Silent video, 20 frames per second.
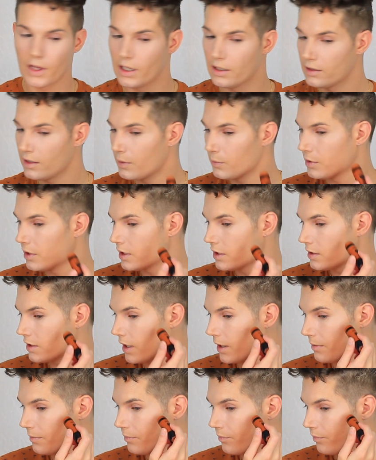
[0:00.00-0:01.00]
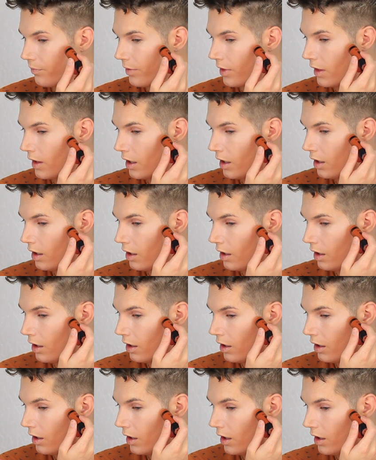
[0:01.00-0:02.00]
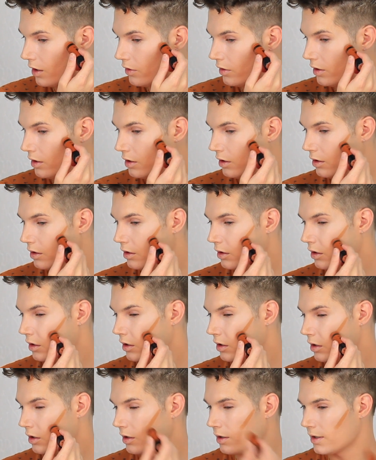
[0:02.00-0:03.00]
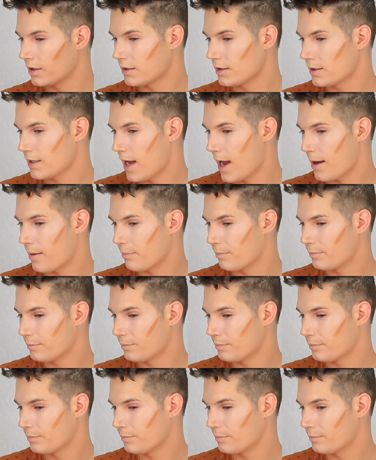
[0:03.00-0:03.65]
Same with this side. Out here and stop.